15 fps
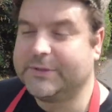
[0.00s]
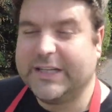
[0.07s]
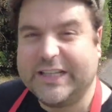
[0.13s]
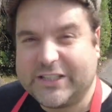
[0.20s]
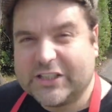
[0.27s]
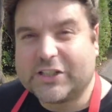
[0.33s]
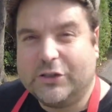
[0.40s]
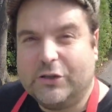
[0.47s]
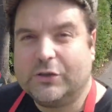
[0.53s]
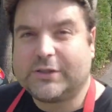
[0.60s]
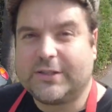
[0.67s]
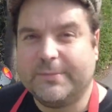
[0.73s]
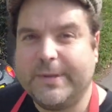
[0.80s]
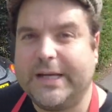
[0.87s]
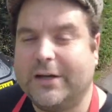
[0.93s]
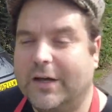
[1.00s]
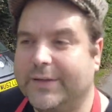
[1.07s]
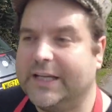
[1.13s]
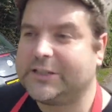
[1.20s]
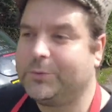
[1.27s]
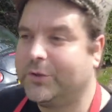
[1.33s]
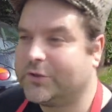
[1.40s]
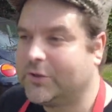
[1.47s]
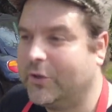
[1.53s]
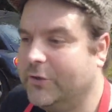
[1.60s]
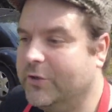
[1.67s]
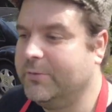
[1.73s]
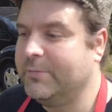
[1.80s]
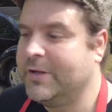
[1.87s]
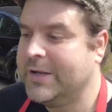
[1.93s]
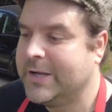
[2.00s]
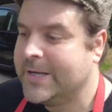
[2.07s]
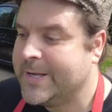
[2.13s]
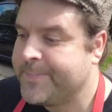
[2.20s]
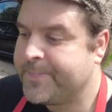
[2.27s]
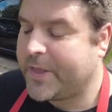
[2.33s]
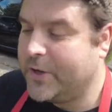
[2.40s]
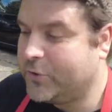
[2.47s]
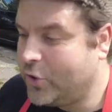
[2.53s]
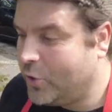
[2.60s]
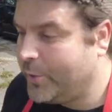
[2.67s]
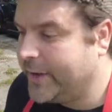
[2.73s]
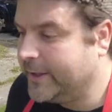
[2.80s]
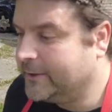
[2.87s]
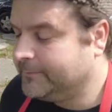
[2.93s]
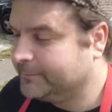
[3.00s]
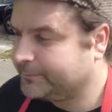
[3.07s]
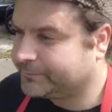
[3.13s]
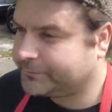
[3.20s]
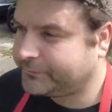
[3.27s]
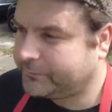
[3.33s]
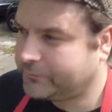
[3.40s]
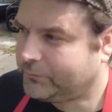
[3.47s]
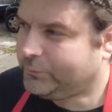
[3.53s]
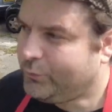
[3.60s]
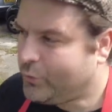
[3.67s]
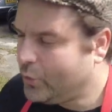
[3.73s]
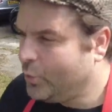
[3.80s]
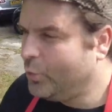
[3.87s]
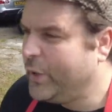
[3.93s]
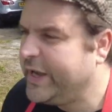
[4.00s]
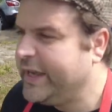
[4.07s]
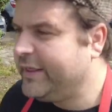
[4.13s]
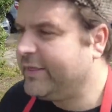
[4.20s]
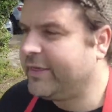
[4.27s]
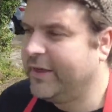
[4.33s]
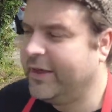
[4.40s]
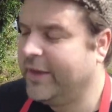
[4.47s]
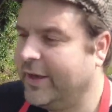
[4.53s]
And it just looks to me like that's what Tottenham are doing with,